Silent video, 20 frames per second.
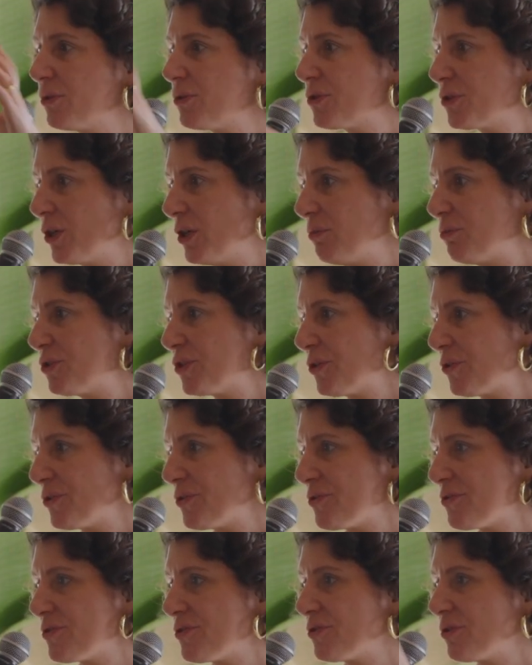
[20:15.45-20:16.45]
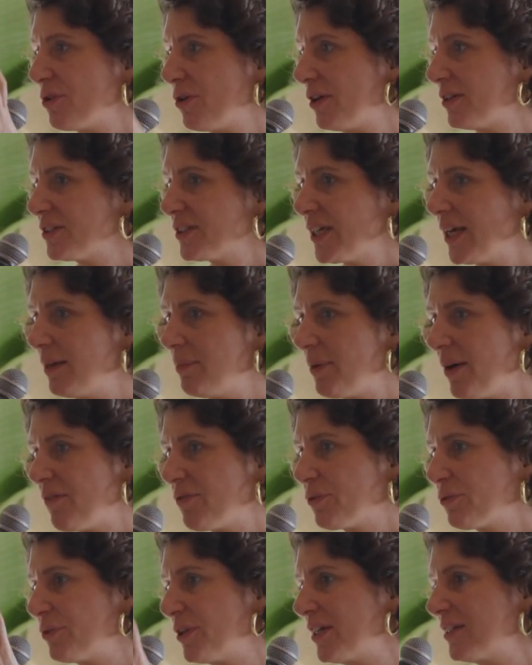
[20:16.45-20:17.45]
sculptures, the landscape
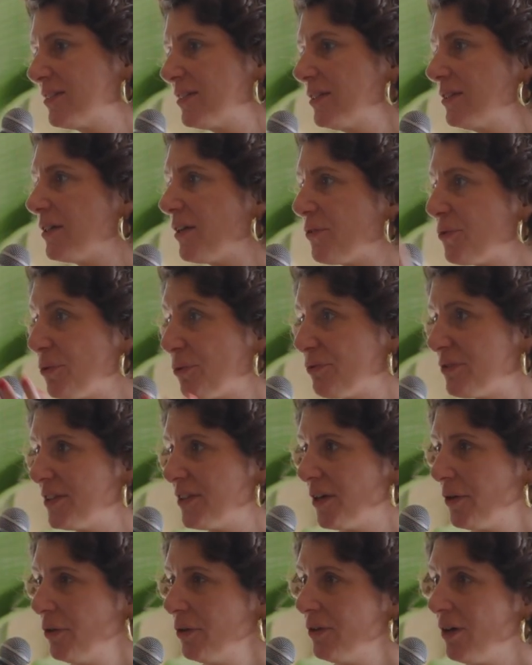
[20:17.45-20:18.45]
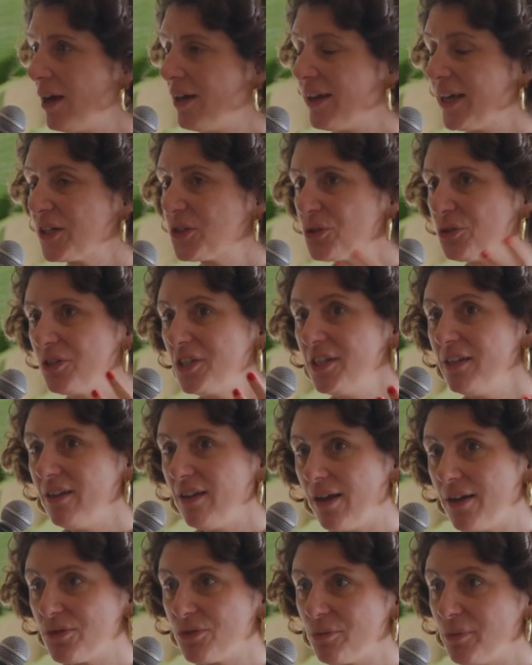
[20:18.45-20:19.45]
I've created, and the video. And
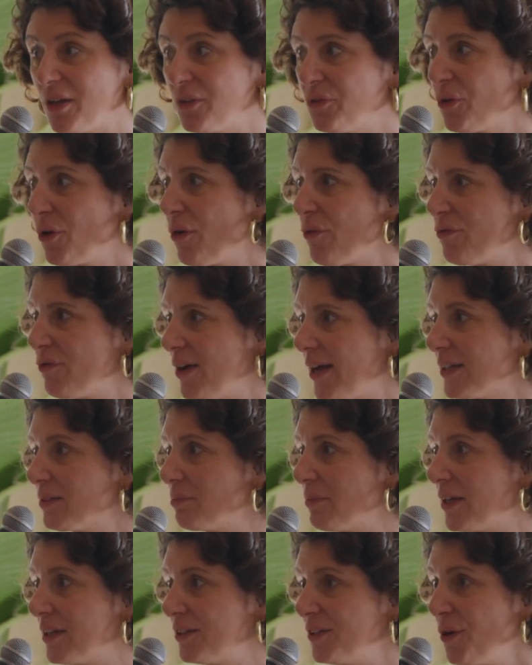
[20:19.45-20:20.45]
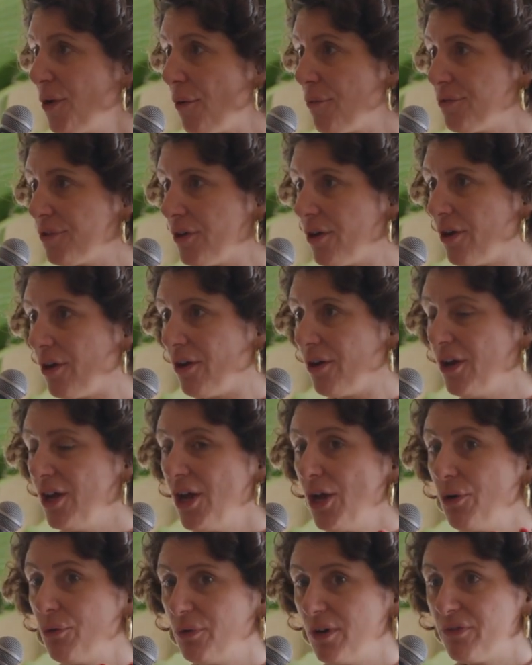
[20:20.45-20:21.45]
actually, as a matter of fact, many of the
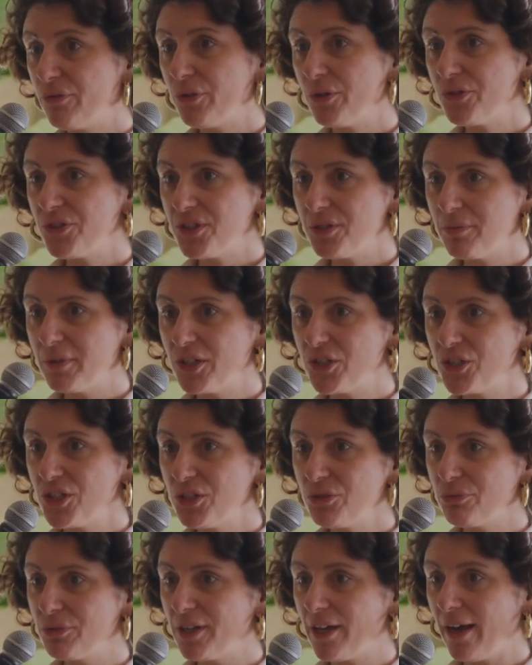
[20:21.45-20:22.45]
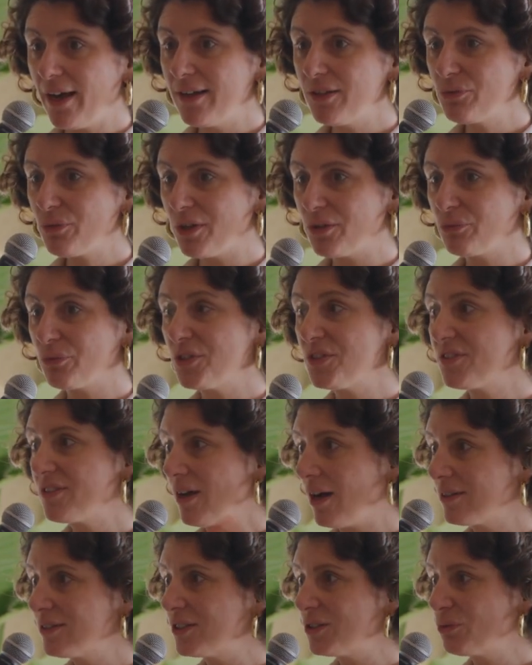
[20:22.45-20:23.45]
reference images we had when we
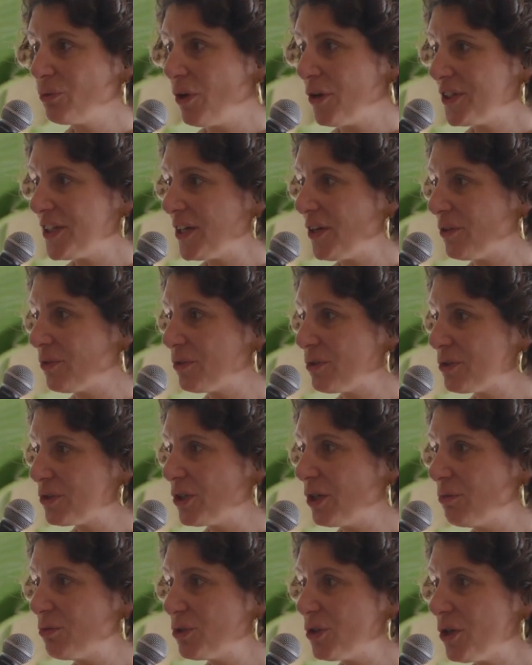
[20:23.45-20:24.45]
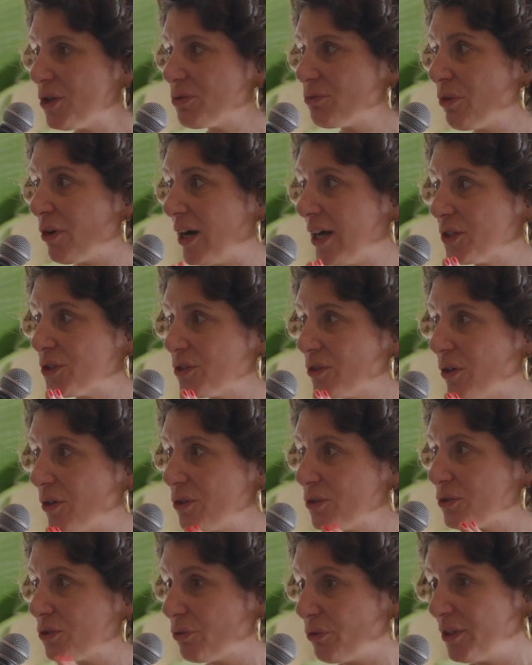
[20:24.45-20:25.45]
started working on the sculptures were actual
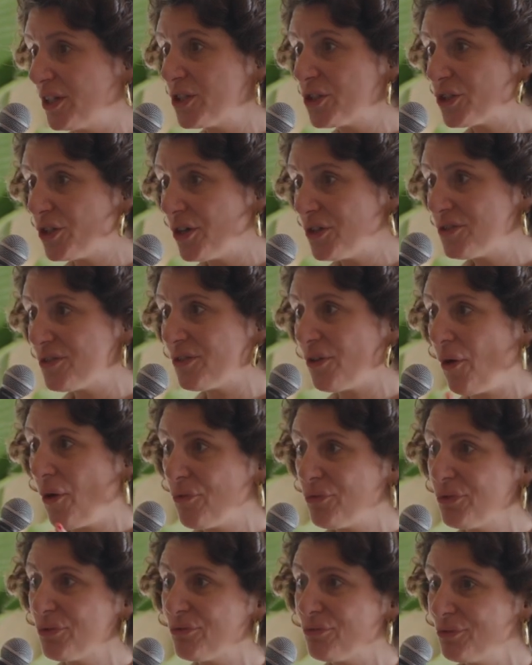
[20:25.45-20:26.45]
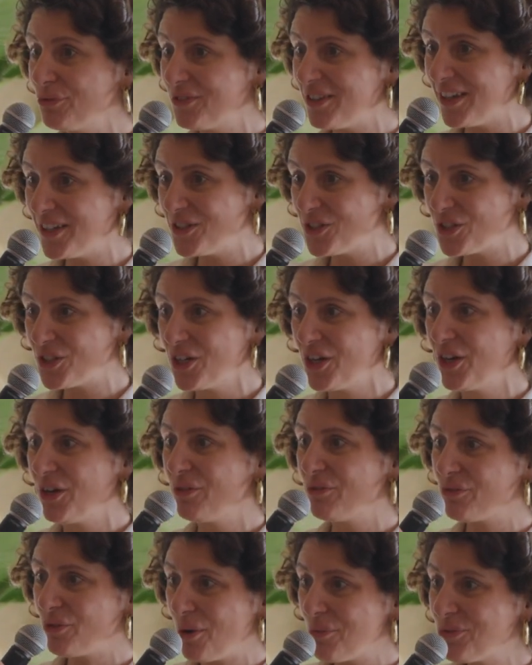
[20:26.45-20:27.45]
screenshots of the footage
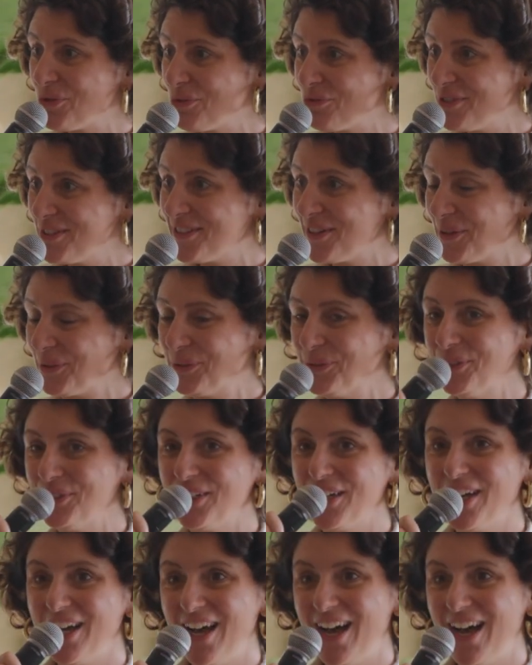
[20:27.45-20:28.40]
from the video.